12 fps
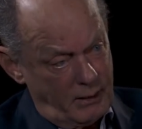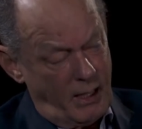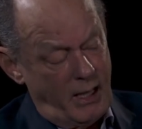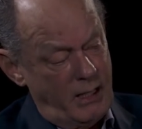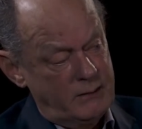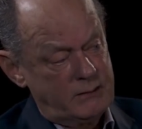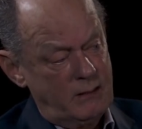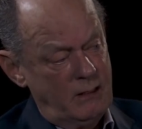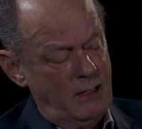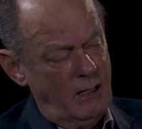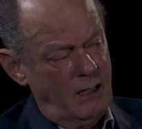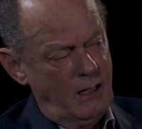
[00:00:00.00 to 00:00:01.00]
gas,
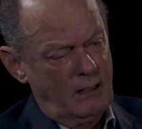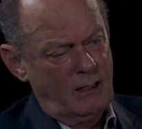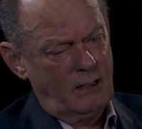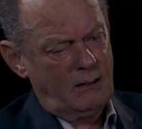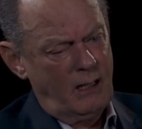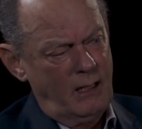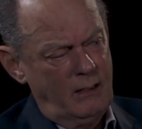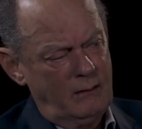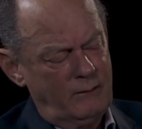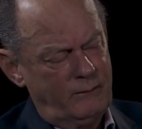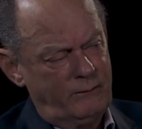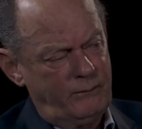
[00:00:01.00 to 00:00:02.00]
a kind
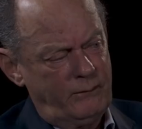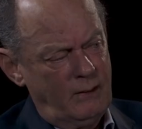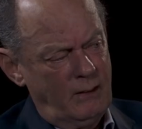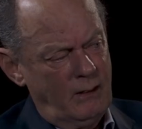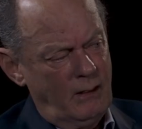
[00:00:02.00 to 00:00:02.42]
of